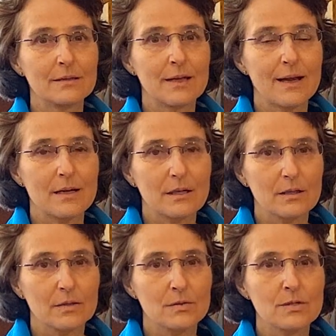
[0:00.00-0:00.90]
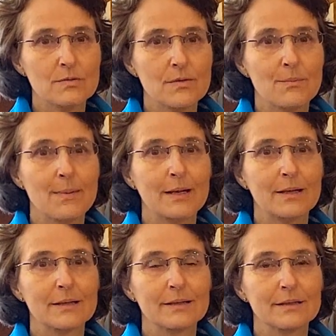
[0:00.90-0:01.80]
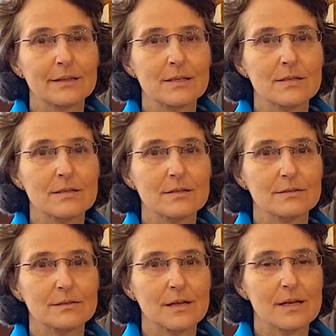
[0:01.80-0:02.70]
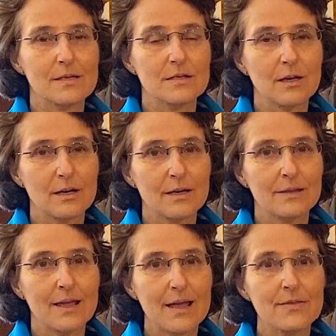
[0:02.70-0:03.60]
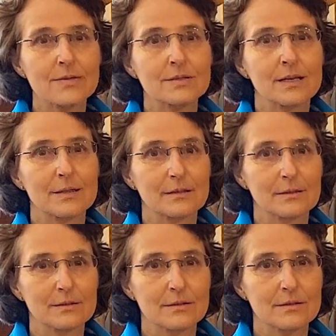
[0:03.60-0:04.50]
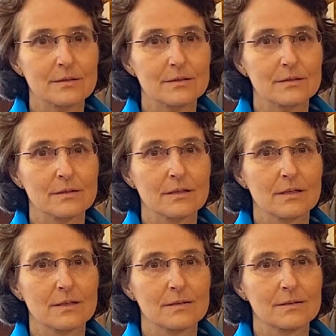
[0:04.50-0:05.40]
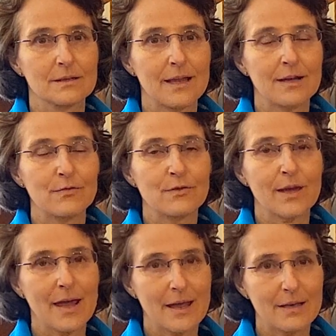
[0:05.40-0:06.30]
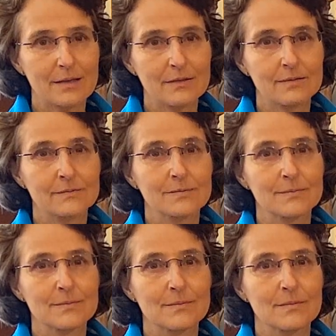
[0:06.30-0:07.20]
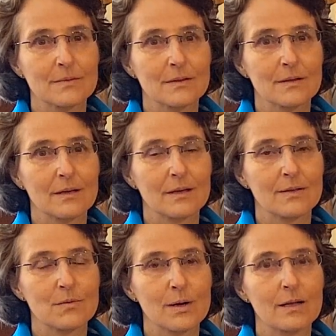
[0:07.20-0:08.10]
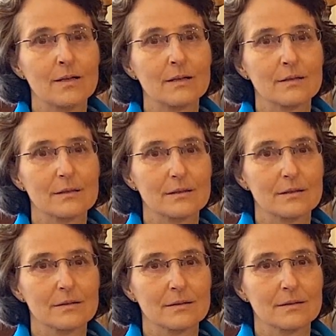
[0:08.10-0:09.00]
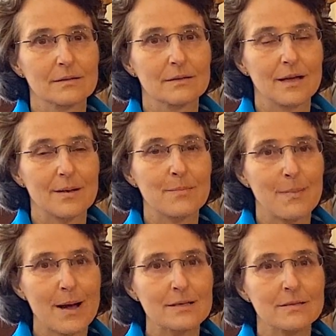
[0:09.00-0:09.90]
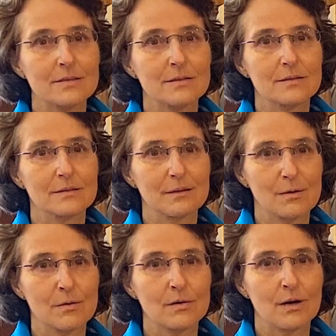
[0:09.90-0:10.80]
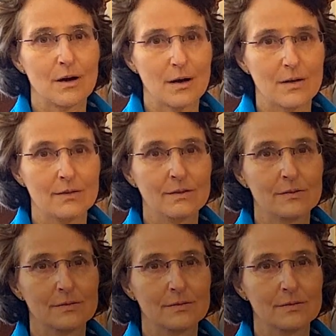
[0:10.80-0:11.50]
diagnosed with a mental illness is not a death sentence. Life can and will and must go on.